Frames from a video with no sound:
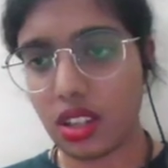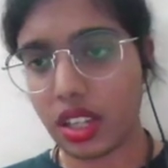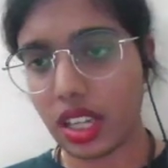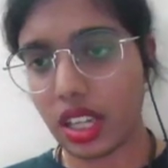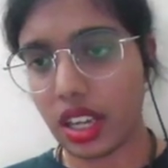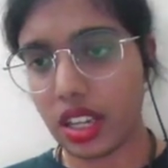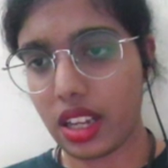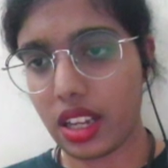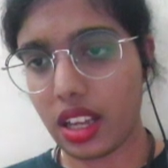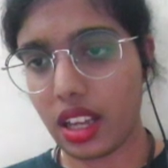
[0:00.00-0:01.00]
okay,
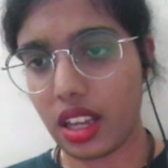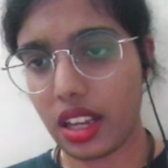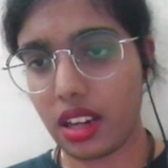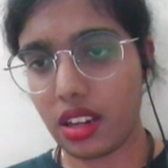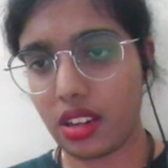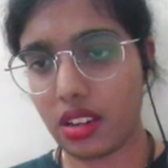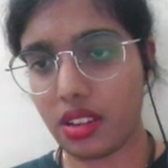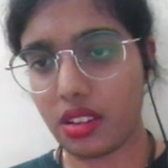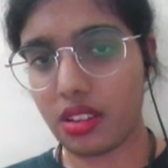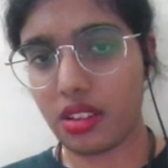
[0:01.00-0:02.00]
I'll
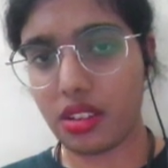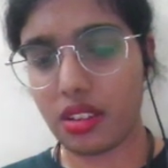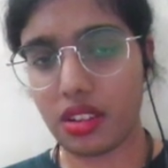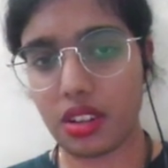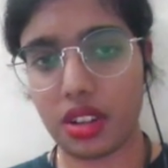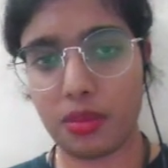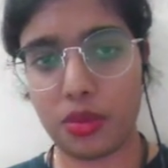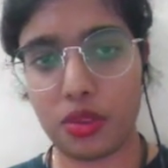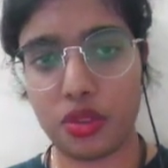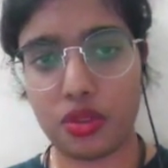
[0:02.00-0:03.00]

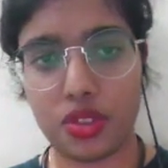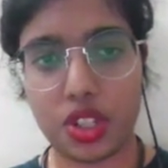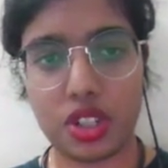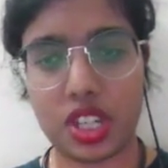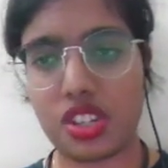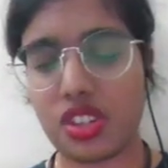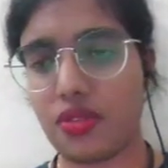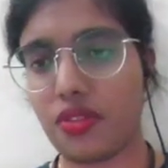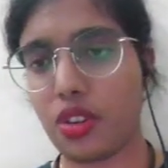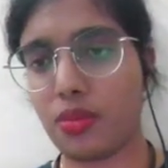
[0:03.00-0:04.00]
remove
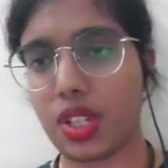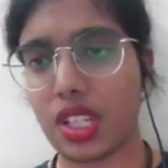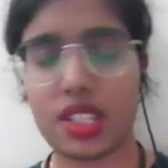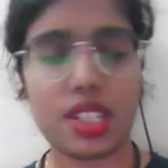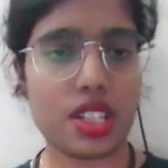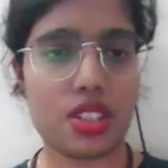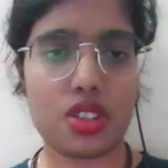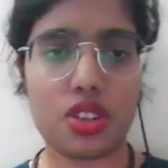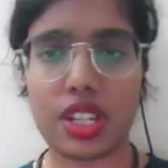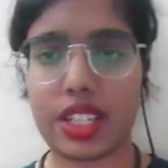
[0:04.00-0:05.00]
duration from this.
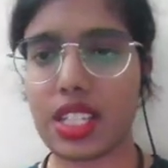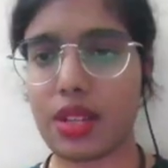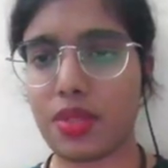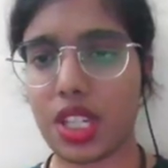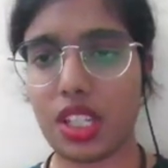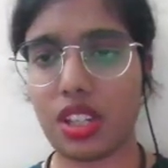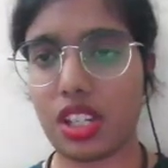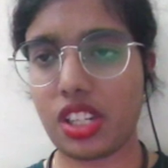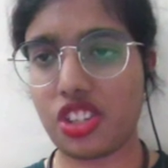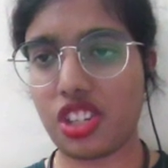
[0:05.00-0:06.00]
It's not accepting
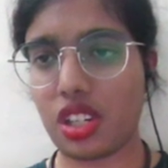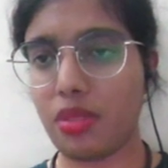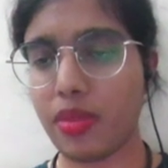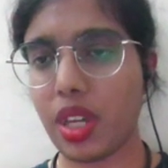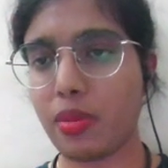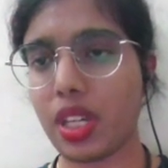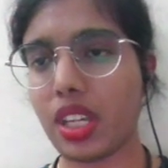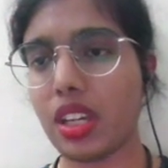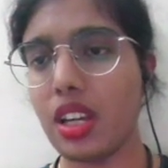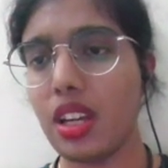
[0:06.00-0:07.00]
duration.
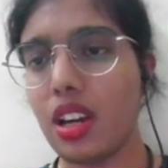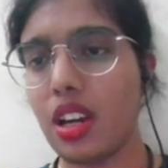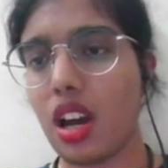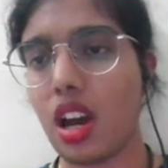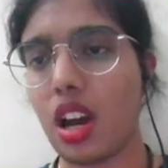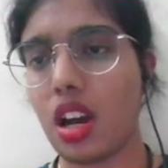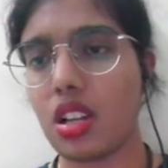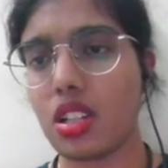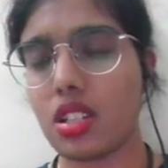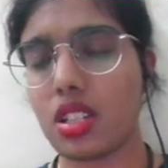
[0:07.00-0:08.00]
Maybe
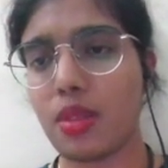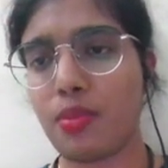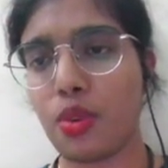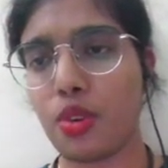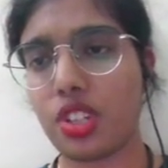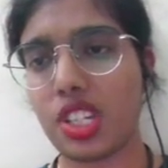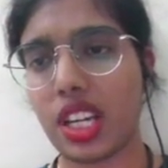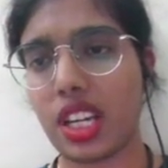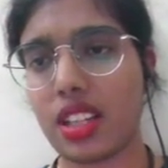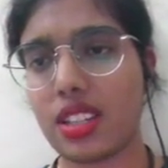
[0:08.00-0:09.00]
support
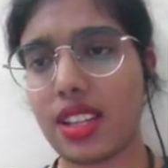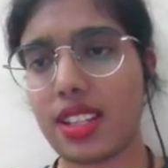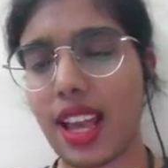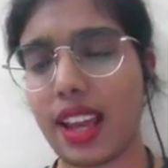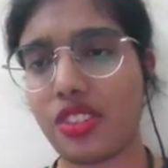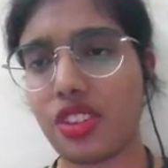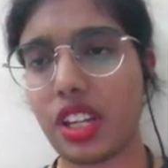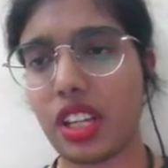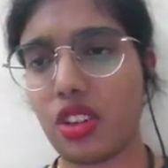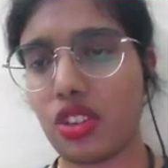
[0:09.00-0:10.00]
tickets is
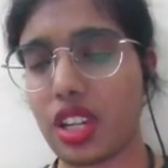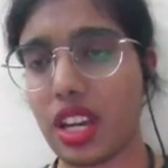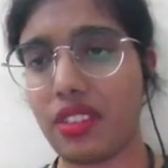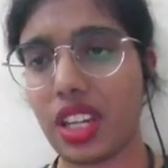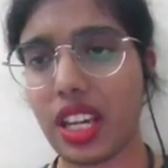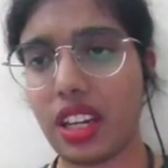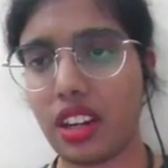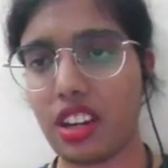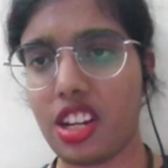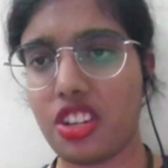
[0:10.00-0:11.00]
actually not having
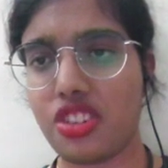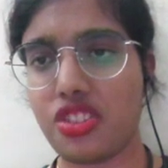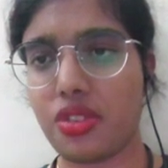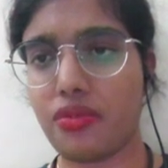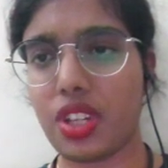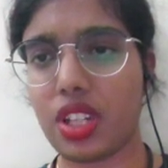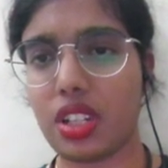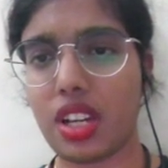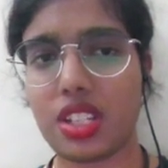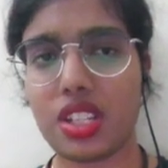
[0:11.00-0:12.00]
any relationship with
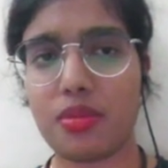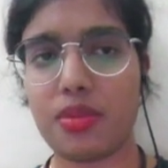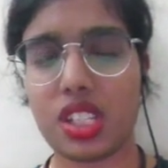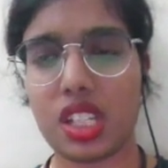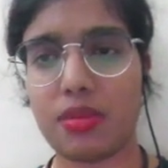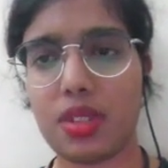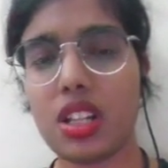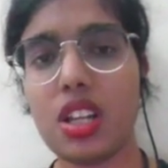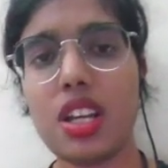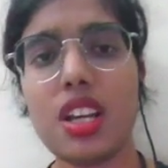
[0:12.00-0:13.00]
customer table.